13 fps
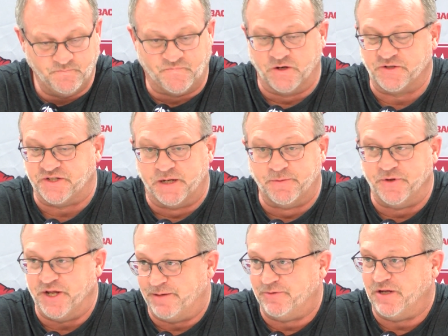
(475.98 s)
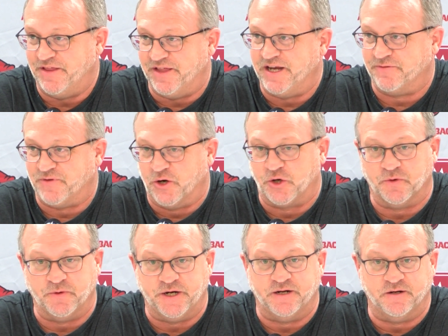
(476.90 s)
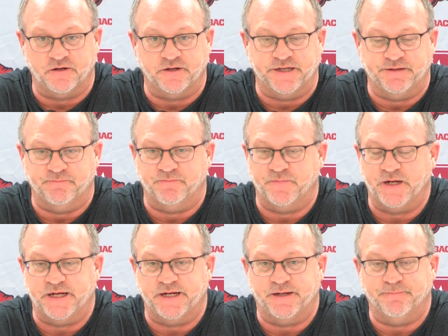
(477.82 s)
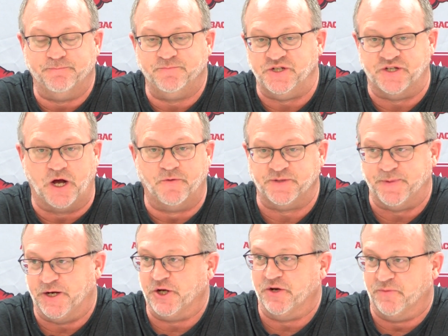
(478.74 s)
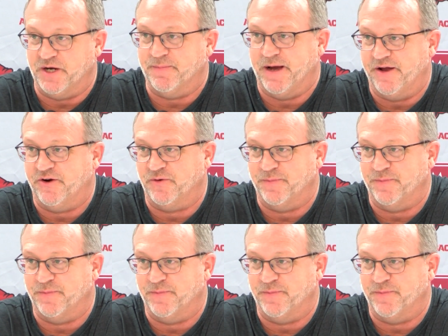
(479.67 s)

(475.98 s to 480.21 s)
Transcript: First double-double, I think, of her career, and she's always been a good rebounder.